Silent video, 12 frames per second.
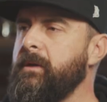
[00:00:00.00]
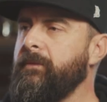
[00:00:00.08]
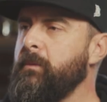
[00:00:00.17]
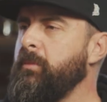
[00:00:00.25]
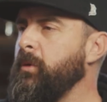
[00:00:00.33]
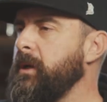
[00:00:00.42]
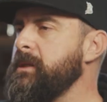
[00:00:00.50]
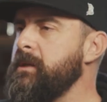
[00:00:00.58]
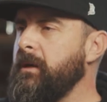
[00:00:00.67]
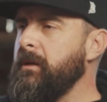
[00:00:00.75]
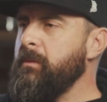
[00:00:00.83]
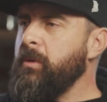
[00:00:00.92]
different points
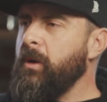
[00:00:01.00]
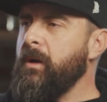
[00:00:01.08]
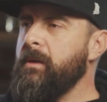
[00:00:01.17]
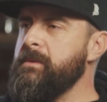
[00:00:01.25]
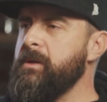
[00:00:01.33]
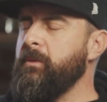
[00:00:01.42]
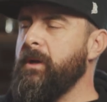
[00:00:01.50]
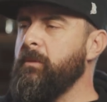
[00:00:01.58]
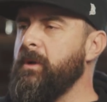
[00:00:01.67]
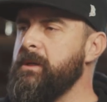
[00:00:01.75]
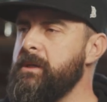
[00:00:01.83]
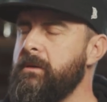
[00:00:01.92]
of other programs that we
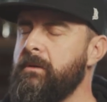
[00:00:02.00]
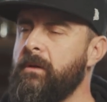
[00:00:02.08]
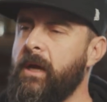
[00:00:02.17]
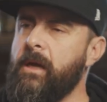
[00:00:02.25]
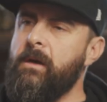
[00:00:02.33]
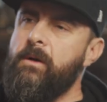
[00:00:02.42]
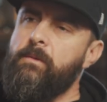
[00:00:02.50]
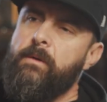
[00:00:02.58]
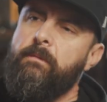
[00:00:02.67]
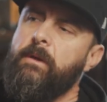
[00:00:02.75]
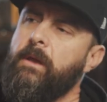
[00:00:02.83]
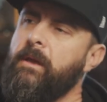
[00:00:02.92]
went to, like, oh,
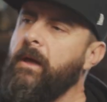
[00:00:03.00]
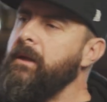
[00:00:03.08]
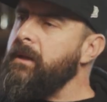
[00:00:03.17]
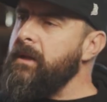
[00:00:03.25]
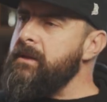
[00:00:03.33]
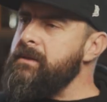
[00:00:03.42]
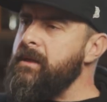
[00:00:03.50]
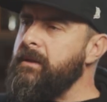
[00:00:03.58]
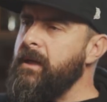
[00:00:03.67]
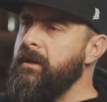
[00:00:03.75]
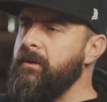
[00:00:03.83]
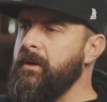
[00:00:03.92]
we really like this
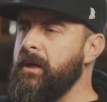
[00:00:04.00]
that they do